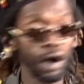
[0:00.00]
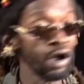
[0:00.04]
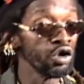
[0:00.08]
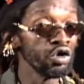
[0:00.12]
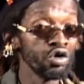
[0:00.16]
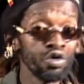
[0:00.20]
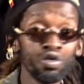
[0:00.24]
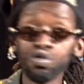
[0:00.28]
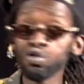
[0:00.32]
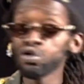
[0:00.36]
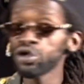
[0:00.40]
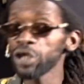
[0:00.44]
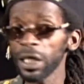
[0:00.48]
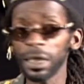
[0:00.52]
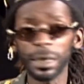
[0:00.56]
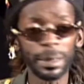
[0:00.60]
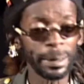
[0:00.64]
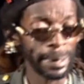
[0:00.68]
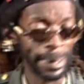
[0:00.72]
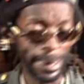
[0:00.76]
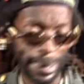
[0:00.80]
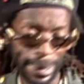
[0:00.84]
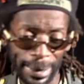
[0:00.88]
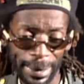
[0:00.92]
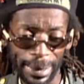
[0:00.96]
usually
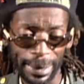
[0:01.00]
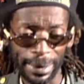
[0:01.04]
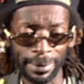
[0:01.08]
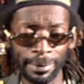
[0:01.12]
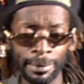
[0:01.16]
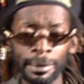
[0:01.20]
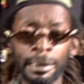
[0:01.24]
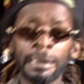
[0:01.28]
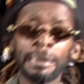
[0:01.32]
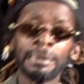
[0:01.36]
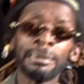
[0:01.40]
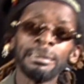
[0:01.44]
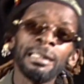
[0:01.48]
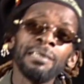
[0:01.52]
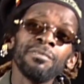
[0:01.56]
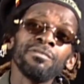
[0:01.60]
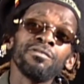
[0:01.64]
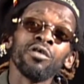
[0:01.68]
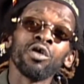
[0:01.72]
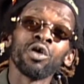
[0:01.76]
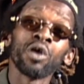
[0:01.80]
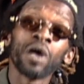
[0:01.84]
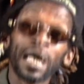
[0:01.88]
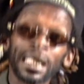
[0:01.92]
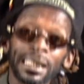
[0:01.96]
taken, then
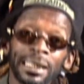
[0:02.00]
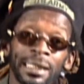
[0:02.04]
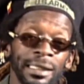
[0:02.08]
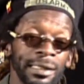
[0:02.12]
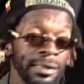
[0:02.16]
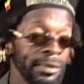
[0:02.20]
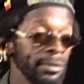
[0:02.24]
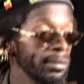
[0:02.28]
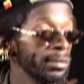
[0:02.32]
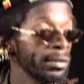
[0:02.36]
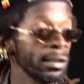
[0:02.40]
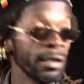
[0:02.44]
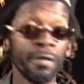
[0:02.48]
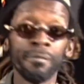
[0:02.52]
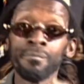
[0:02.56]
forgotten,